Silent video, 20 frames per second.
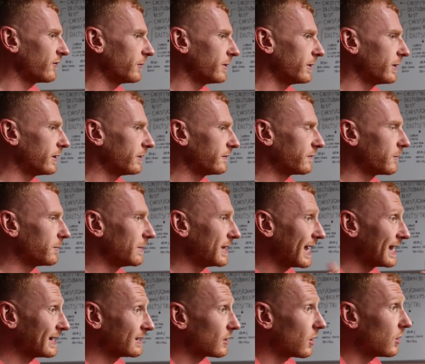from
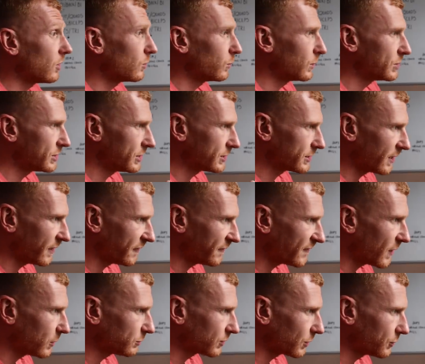the end goal, which is a
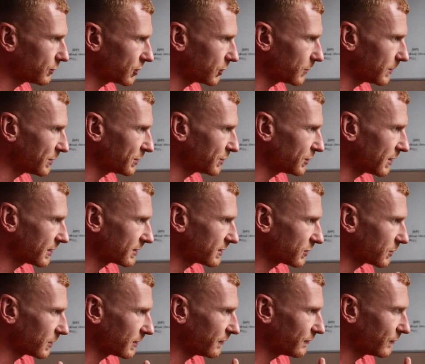photo shoot in
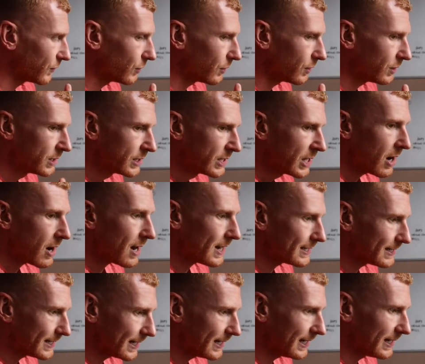2024,
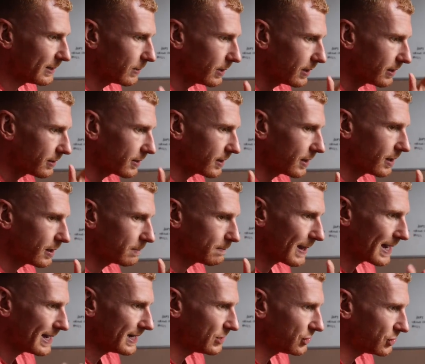ideally with
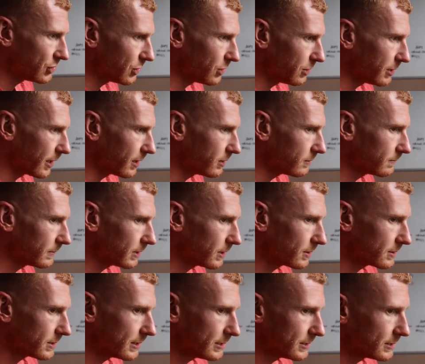Bailey's studio,
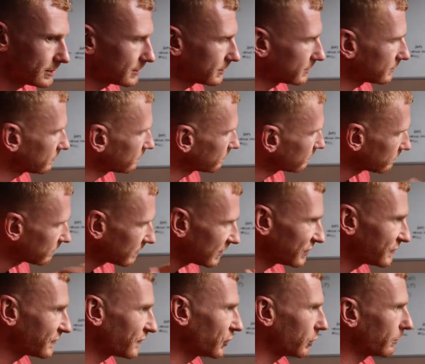because he's
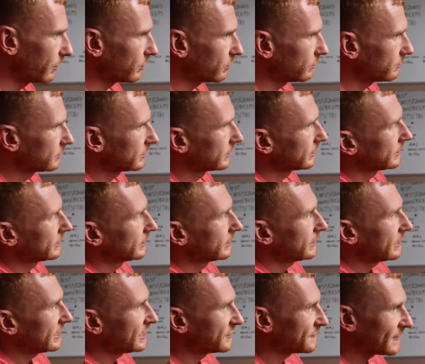phenomenal.
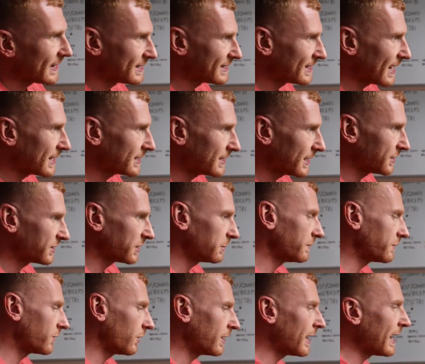He's fantastic. So
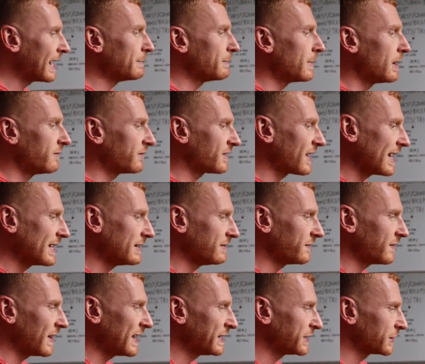we've got an 8-month gaining
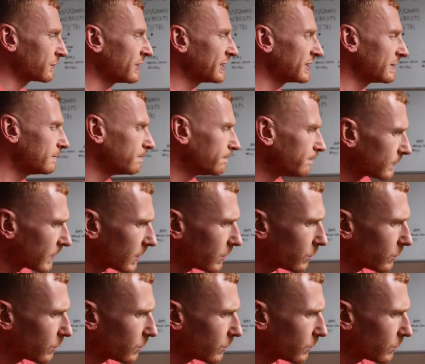phase. The reason